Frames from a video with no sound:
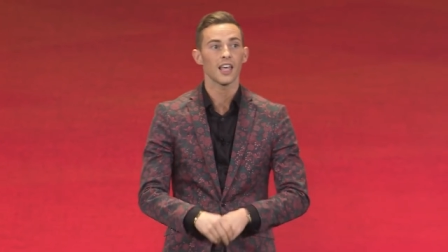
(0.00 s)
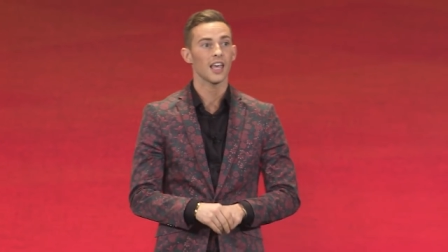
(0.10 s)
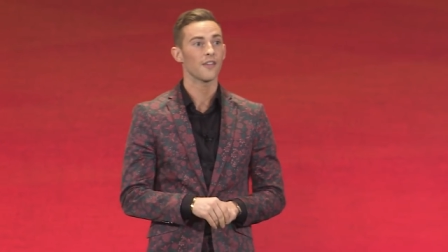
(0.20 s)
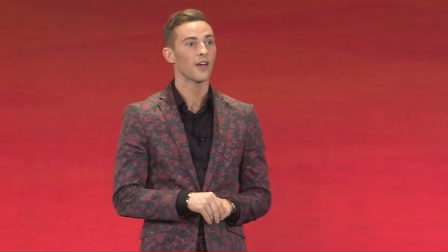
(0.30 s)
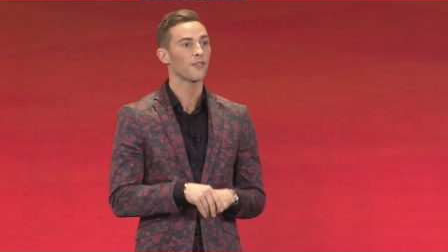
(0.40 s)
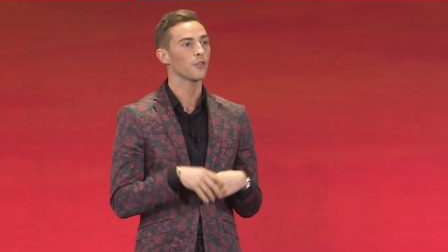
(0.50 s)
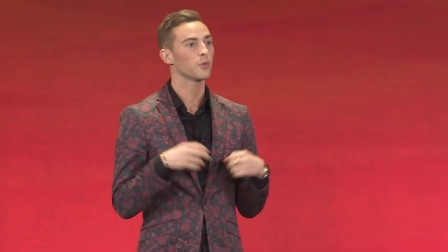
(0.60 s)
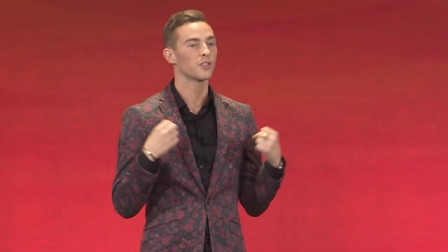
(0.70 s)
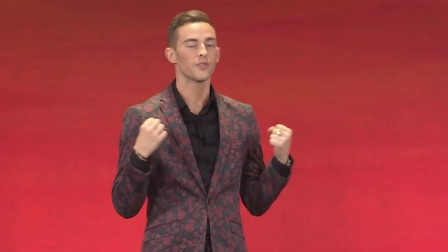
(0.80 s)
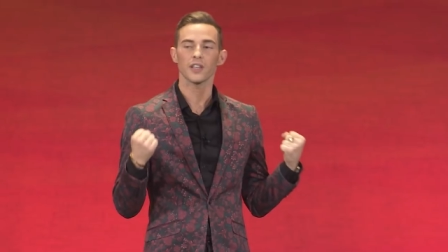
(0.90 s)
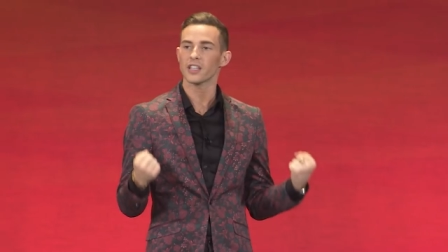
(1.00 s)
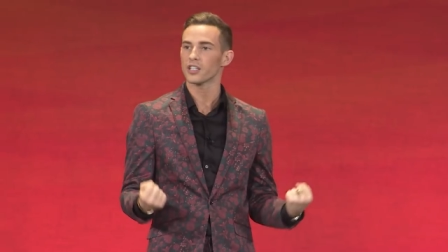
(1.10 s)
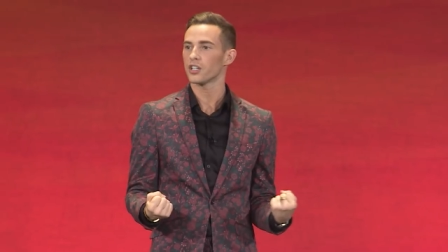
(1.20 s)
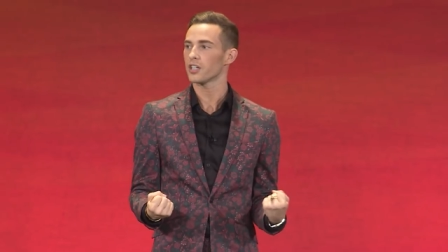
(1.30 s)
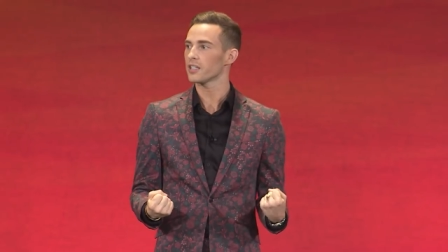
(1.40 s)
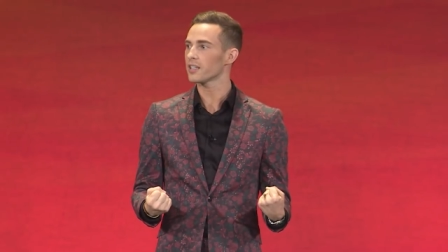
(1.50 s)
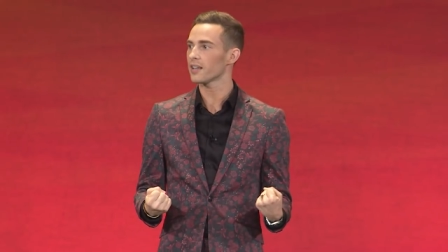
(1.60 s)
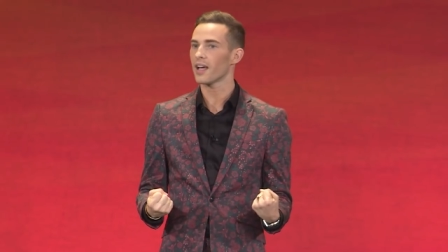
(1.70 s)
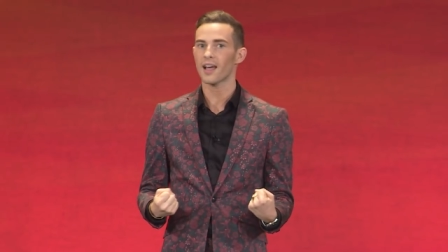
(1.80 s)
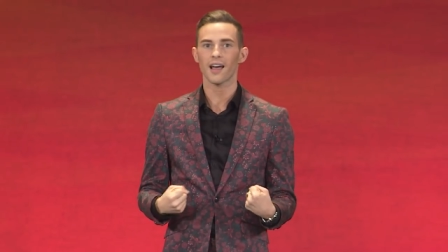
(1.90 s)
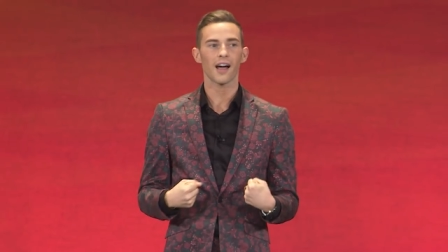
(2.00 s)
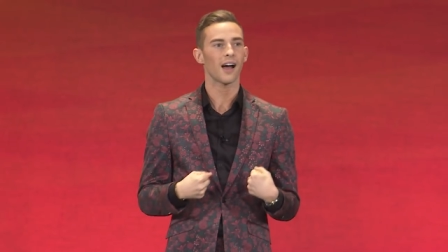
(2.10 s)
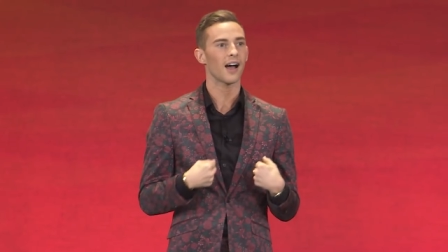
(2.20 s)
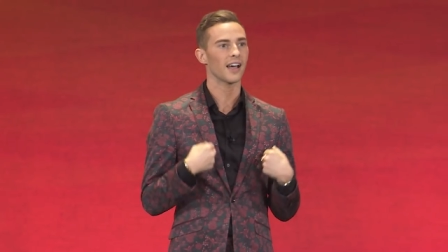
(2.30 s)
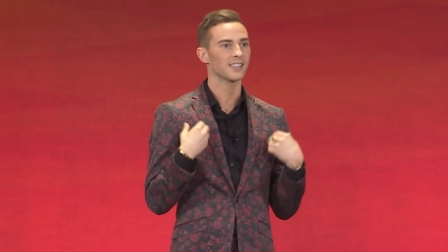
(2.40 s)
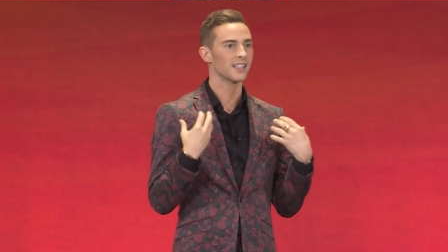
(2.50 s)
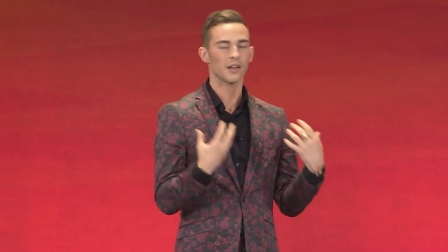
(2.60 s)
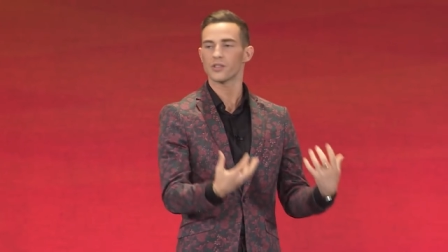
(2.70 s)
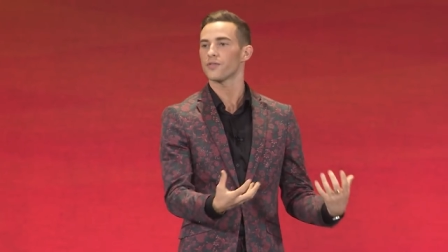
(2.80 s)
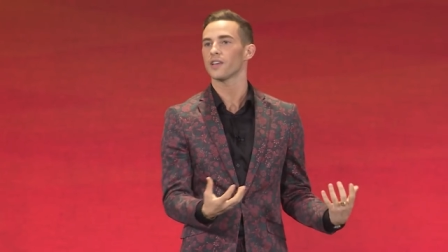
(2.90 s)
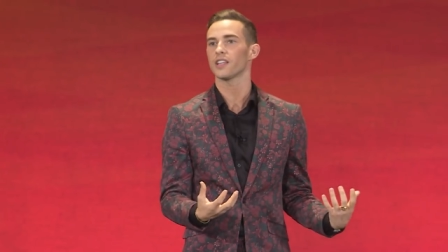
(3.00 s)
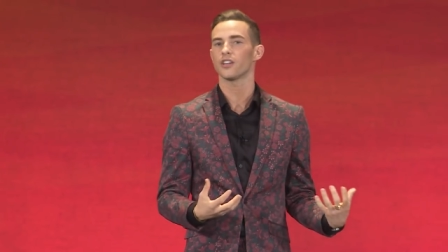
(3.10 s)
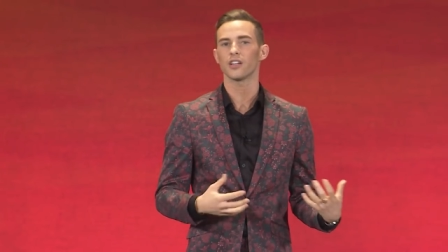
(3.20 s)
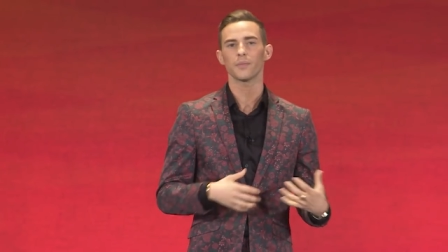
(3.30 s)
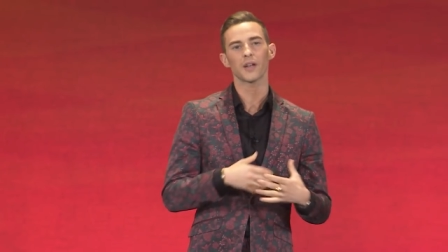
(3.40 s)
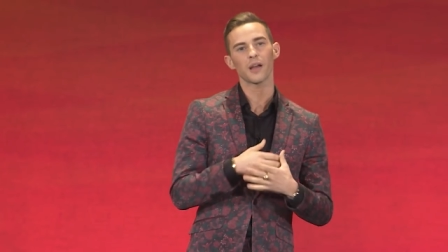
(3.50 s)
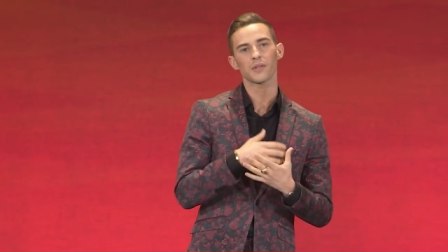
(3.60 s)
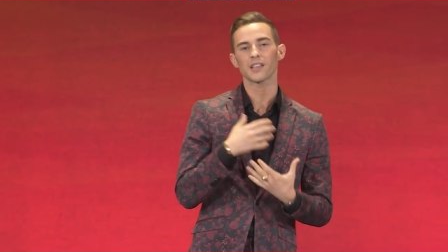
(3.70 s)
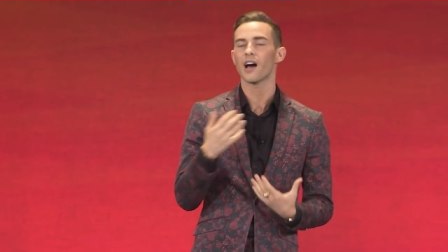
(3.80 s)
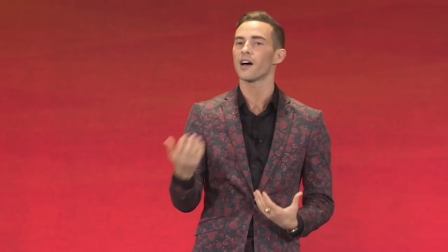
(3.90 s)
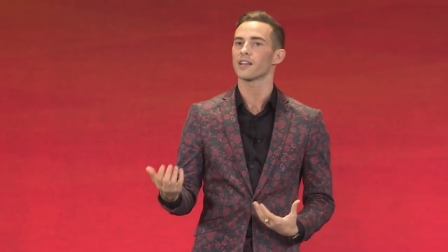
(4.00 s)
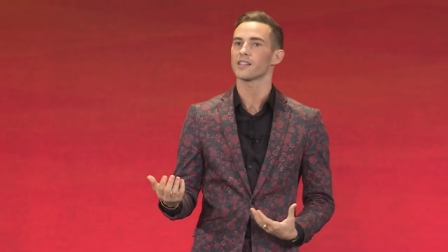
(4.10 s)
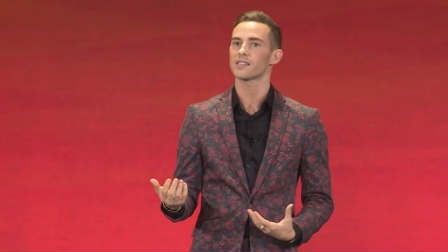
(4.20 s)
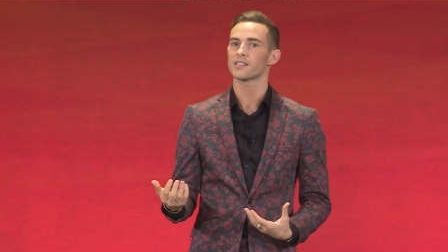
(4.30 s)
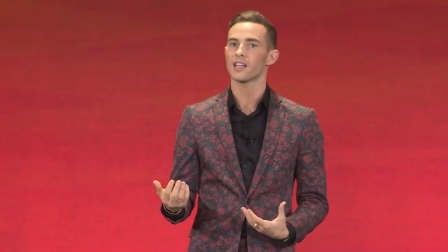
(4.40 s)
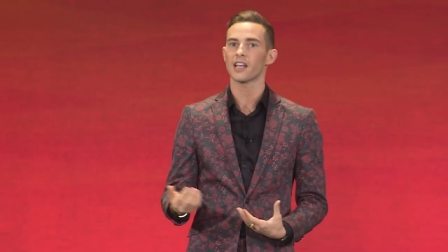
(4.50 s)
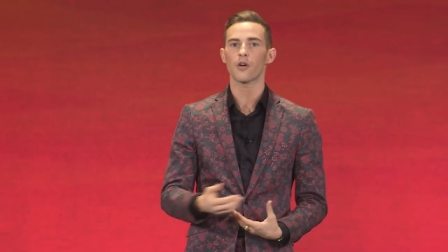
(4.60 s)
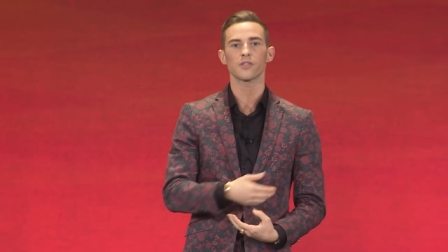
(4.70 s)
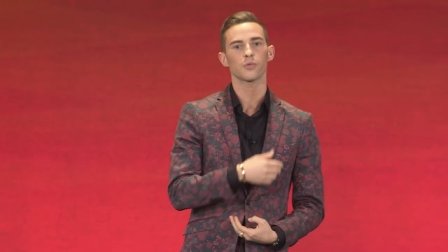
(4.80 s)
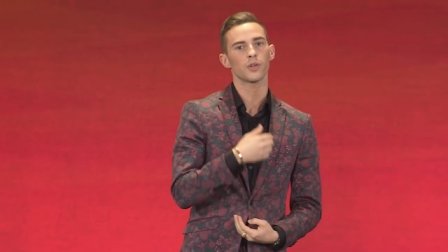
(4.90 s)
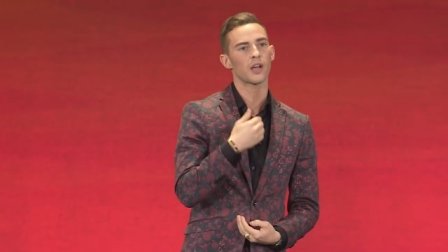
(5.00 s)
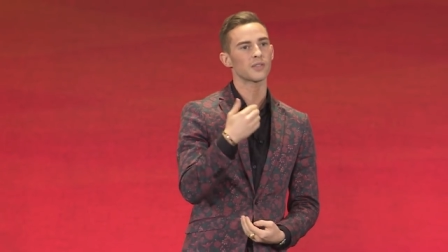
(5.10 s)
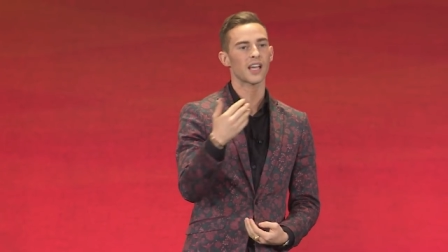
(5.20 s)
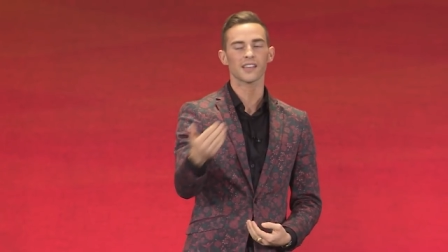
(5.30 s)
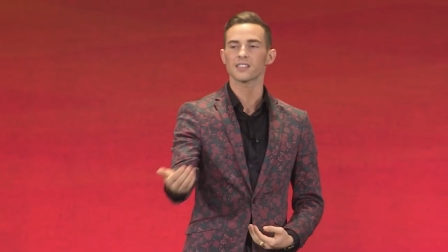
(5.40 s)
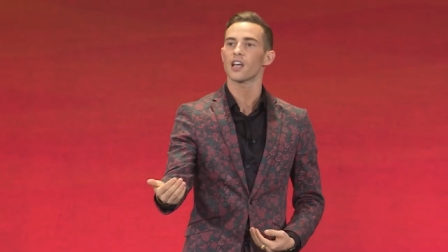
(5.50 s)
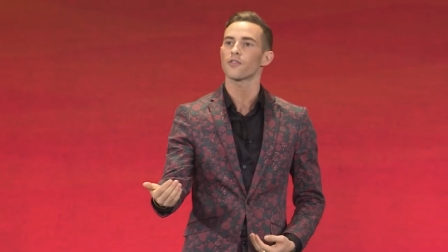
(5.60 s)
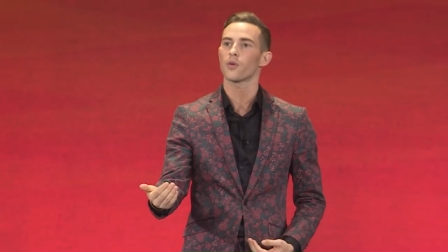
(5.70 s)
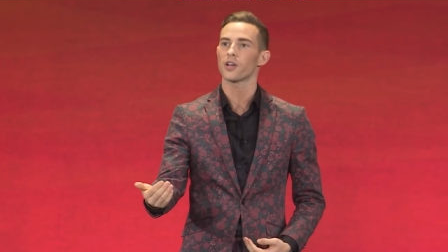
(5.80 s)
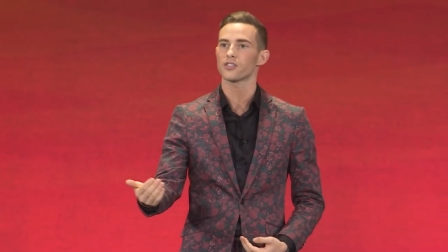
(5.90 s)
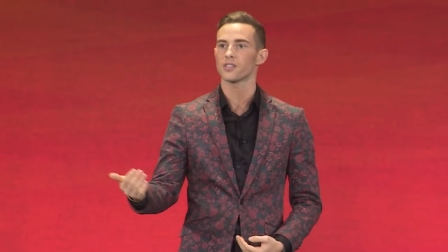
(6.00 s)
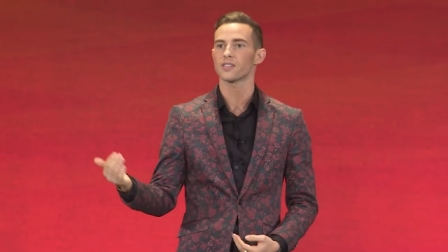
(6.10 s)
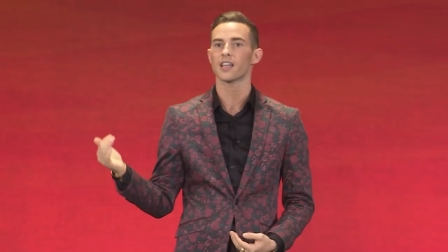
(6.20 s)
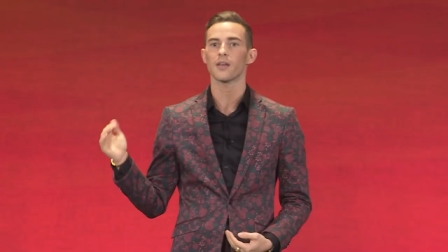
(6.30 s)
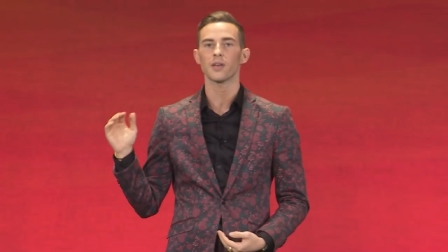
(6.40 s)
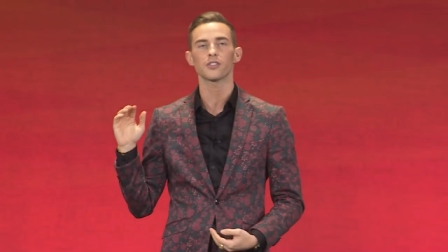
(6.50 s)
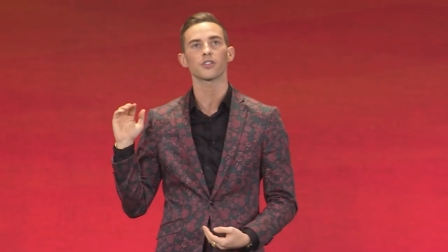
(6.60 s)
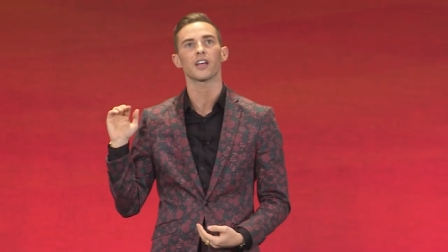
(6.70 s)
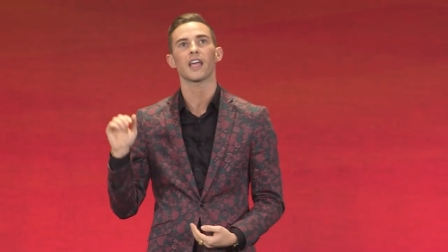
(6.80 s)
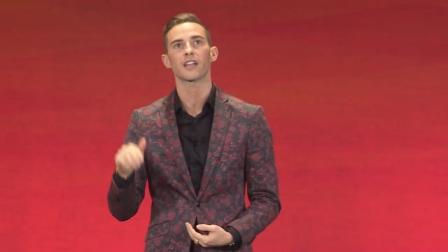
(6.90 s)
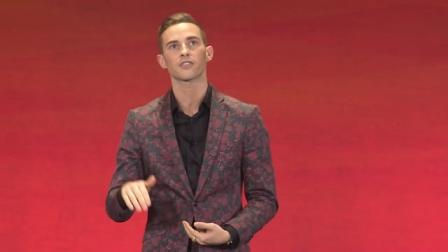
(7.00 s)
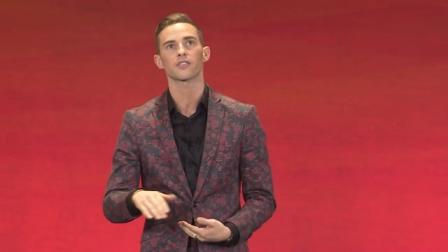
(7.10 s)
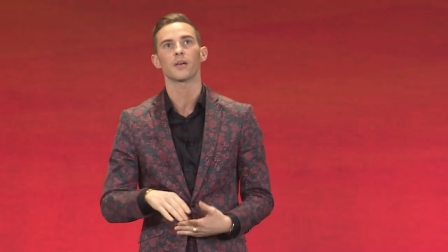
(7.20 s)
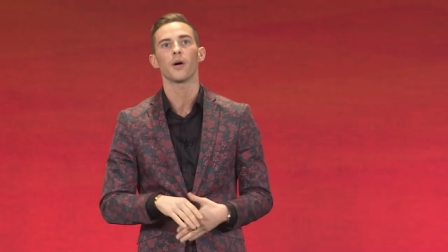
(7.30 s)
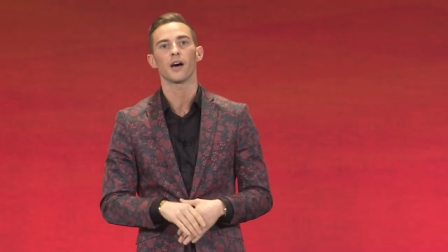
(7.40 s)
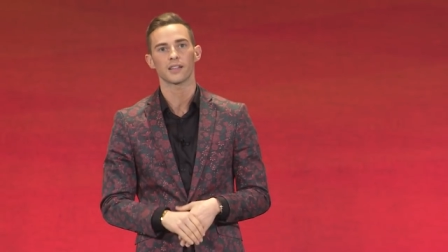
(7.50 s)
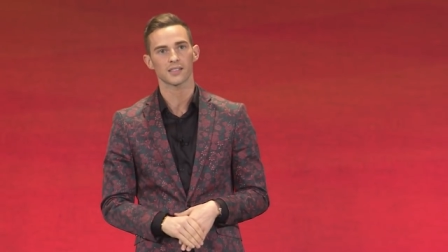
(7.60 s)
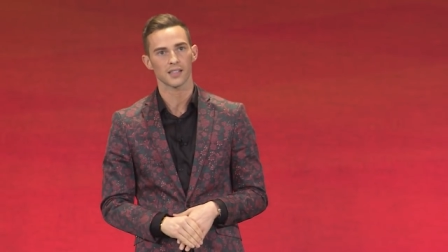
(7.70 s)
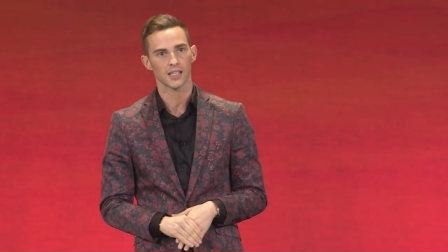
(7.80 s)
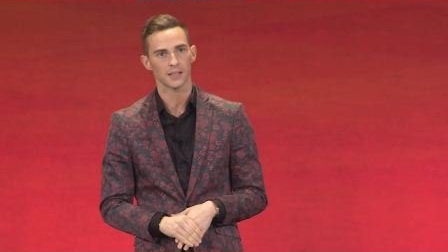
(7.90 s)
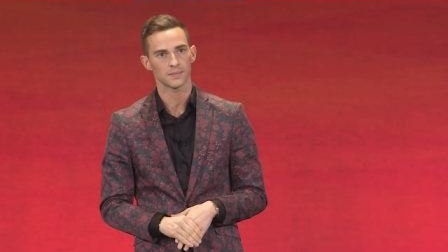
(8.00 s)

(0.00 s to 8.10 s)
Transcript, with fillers: If I was feeling good, I said I was feeling good, but I was honest. And I was, when I was asked tough questions, I made sure I answered them honestly.